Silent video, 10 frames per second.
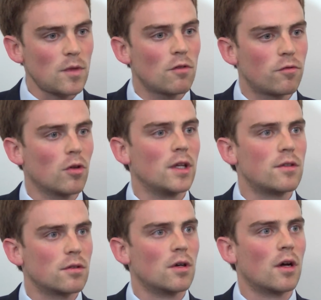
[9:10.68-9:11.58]
fall
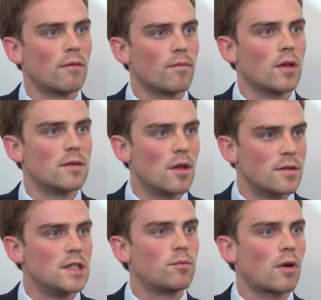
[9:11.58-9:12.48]
into a
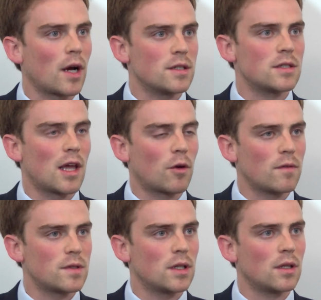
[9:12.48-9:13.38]
deep crisis like
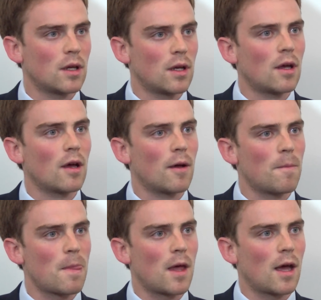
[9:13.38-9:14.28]
we've seen
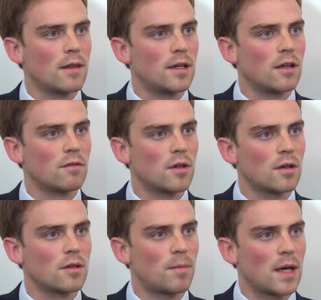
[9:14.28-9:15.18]
at the end
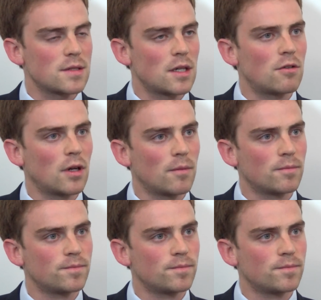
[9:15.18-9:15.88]
of the past century.